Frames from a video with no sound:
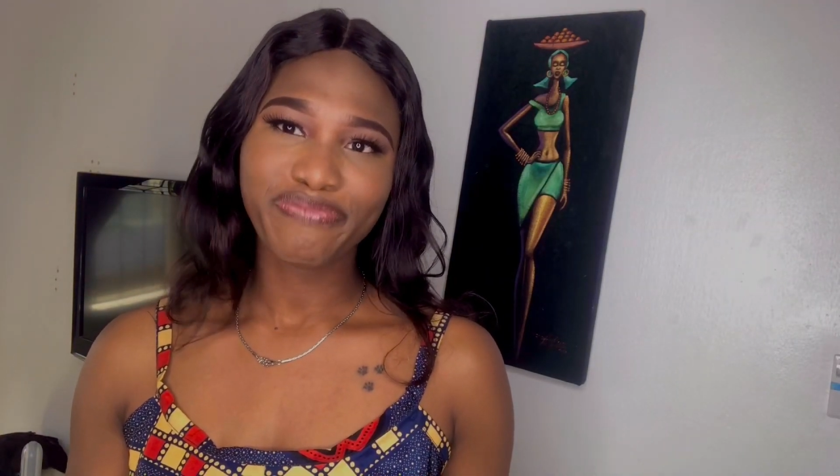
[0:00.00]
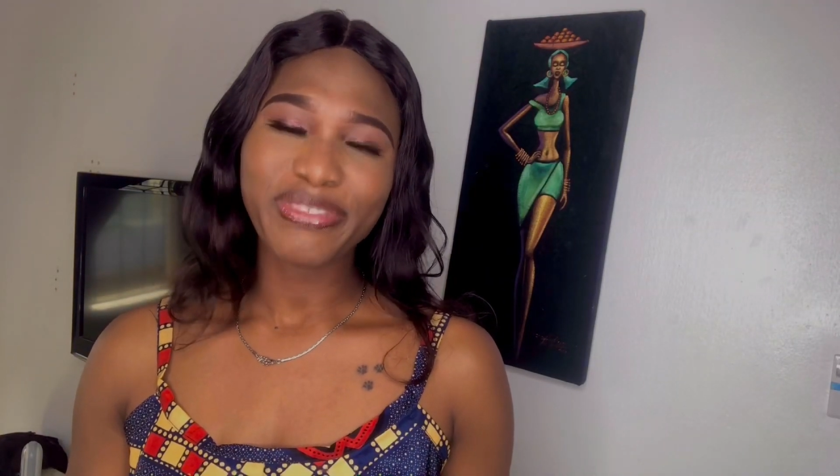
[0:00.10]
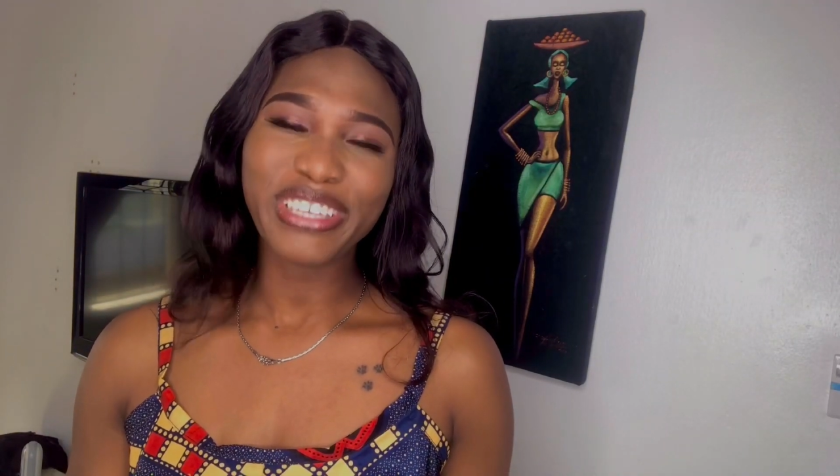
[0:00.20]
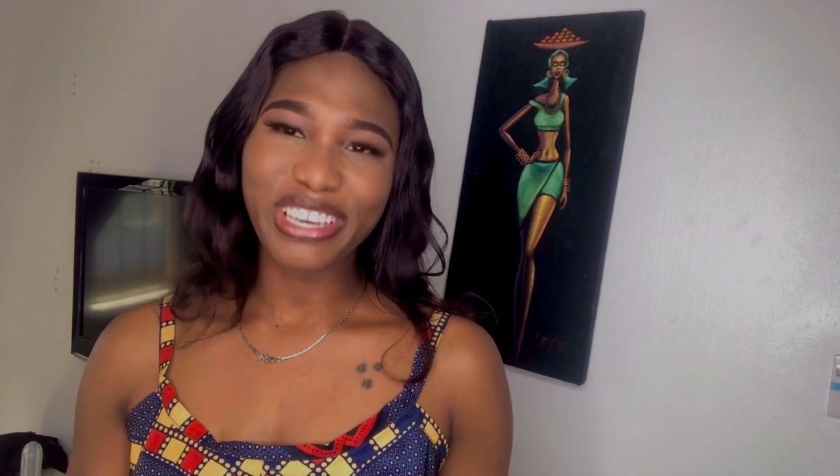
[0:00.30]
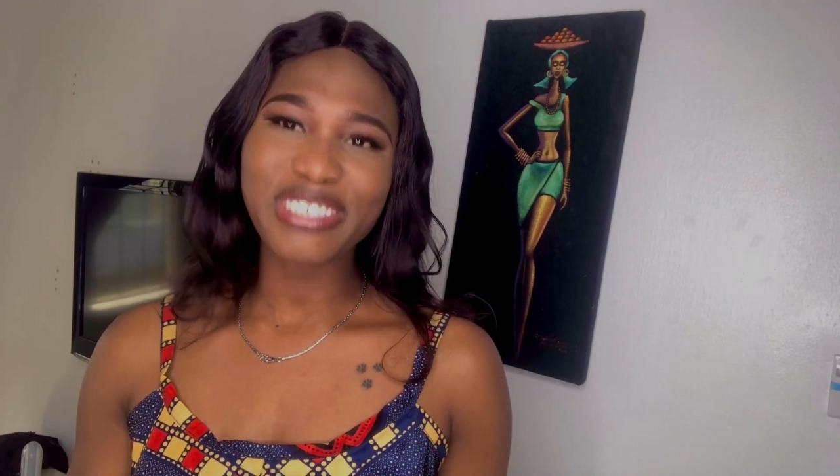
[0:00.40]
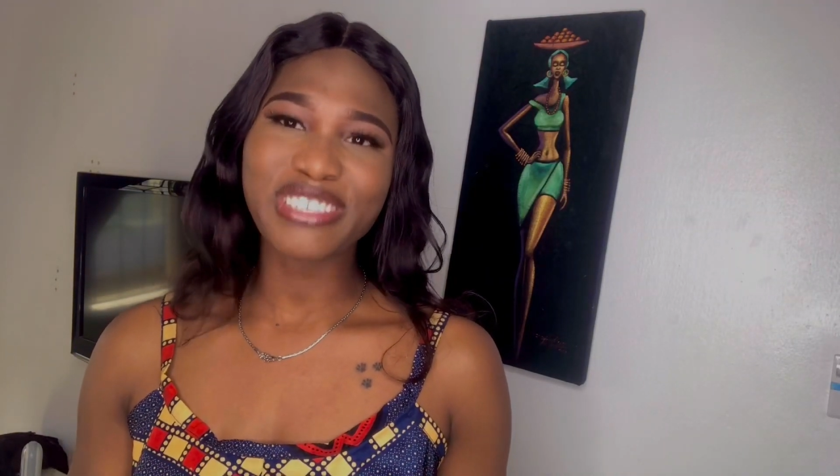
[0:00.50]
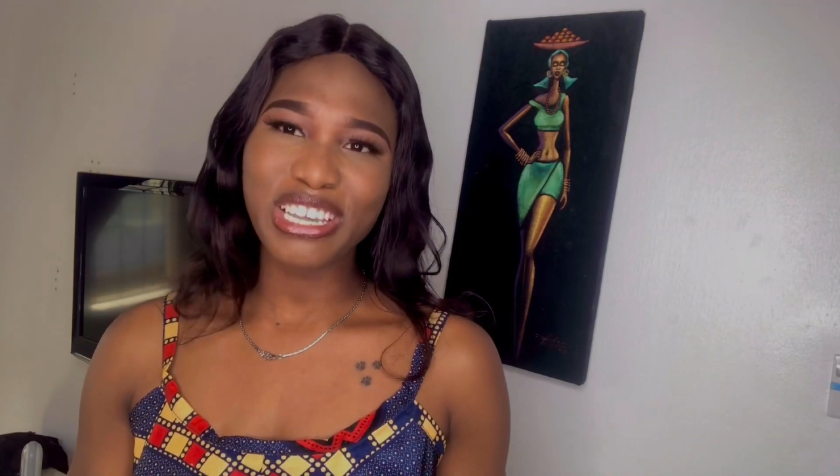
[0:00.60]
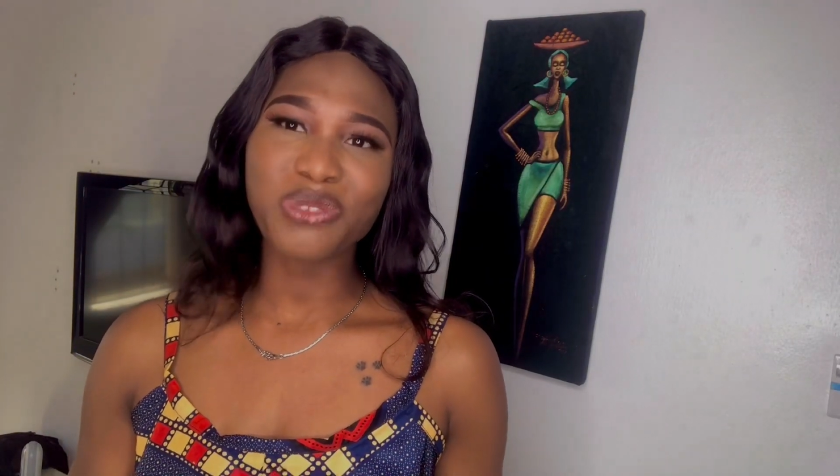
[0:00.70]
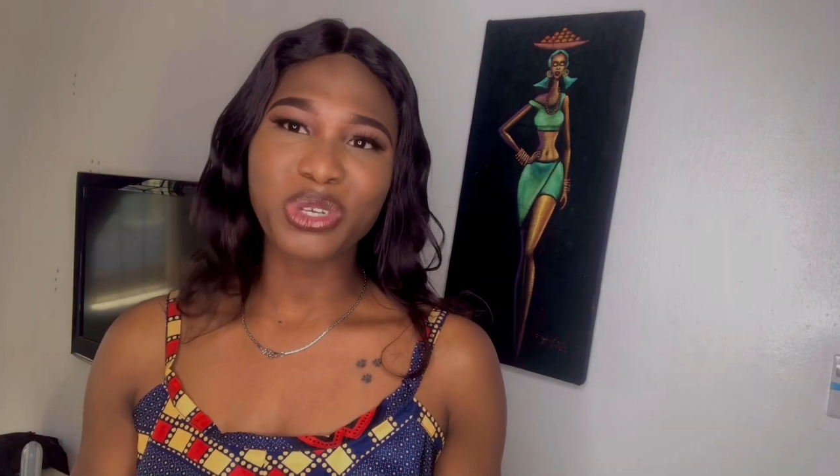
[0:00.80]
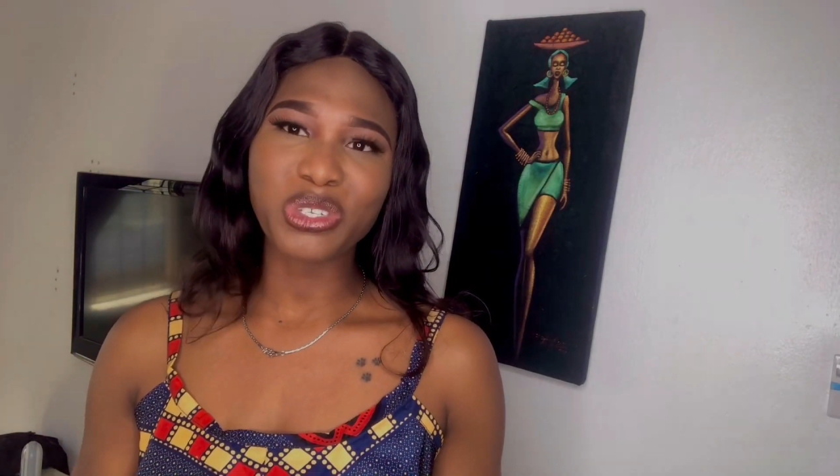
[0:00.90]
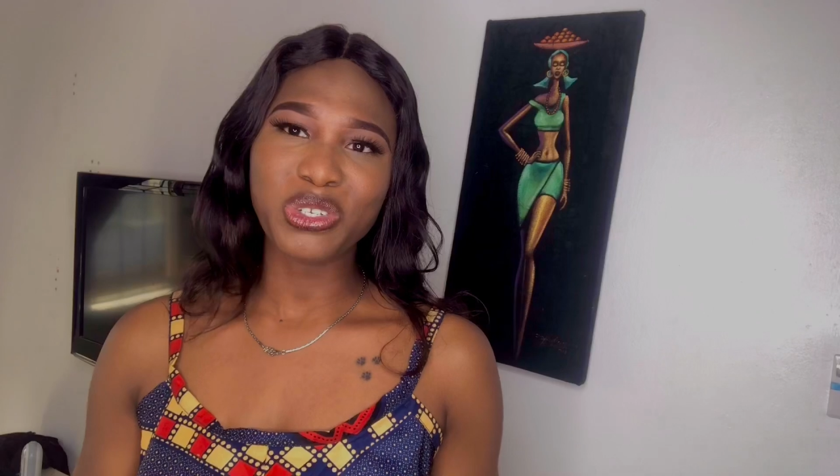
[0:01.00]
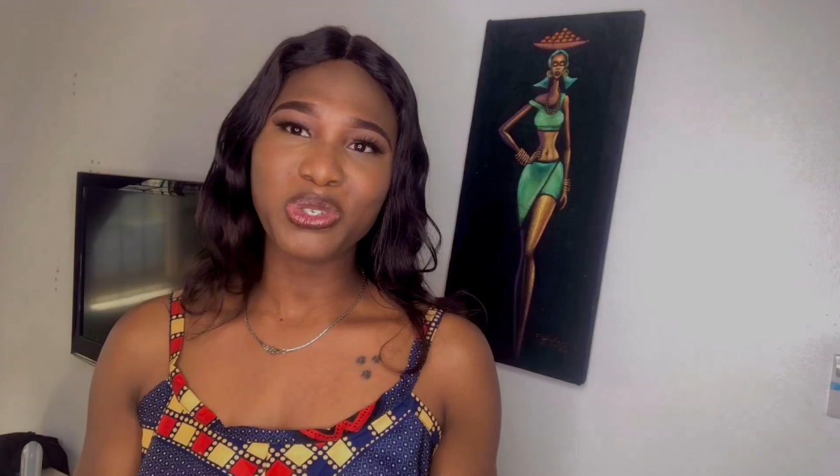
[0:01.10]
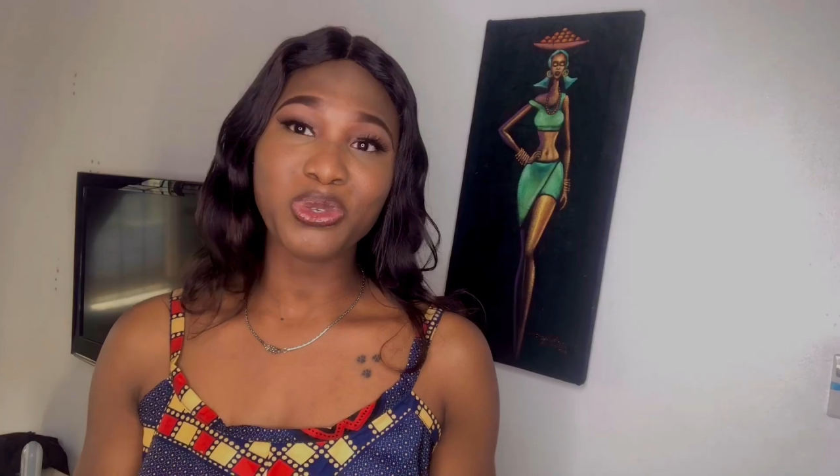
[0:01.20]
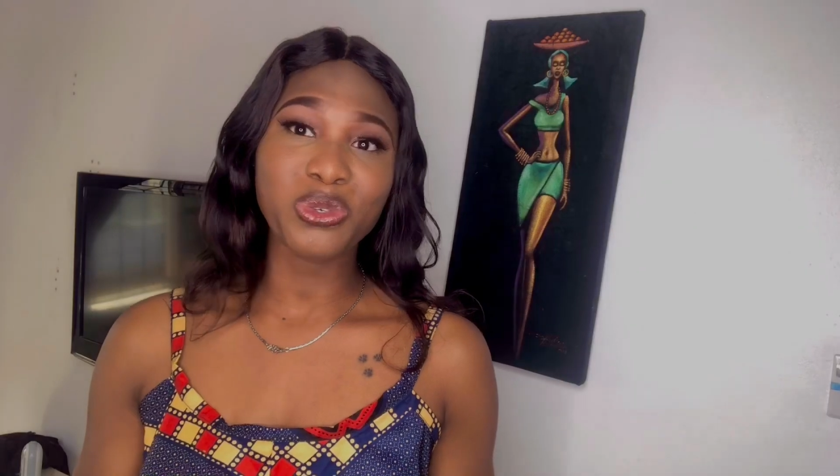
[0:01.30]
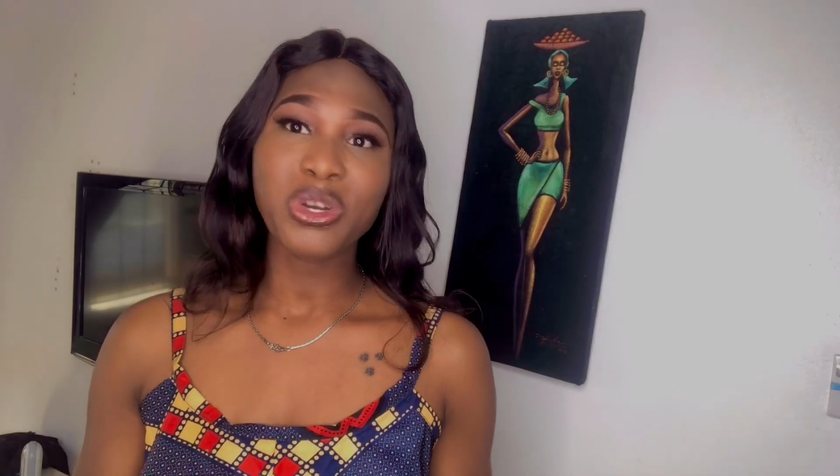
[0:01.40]
yes that's what he's going to
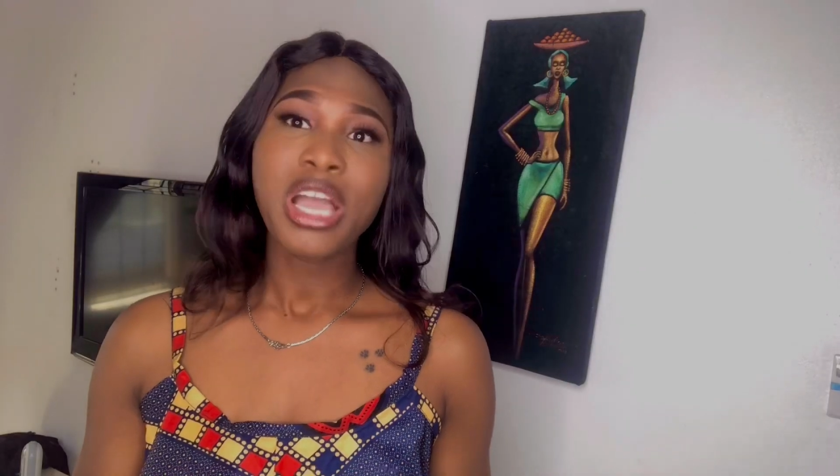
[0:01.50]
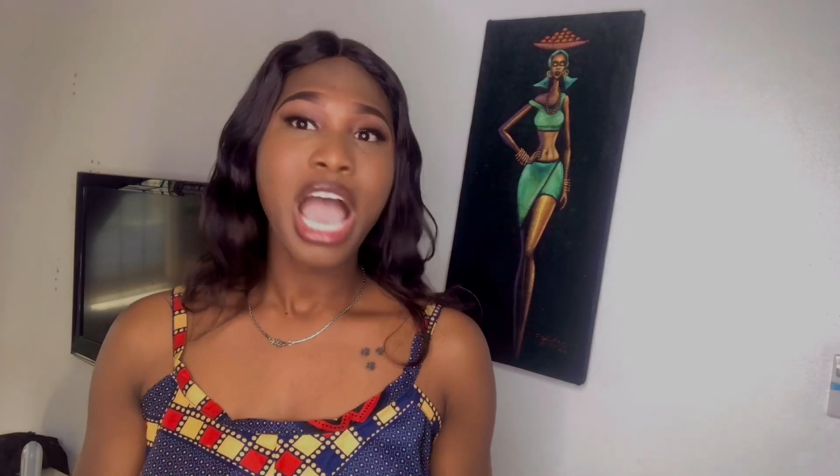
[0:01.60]
do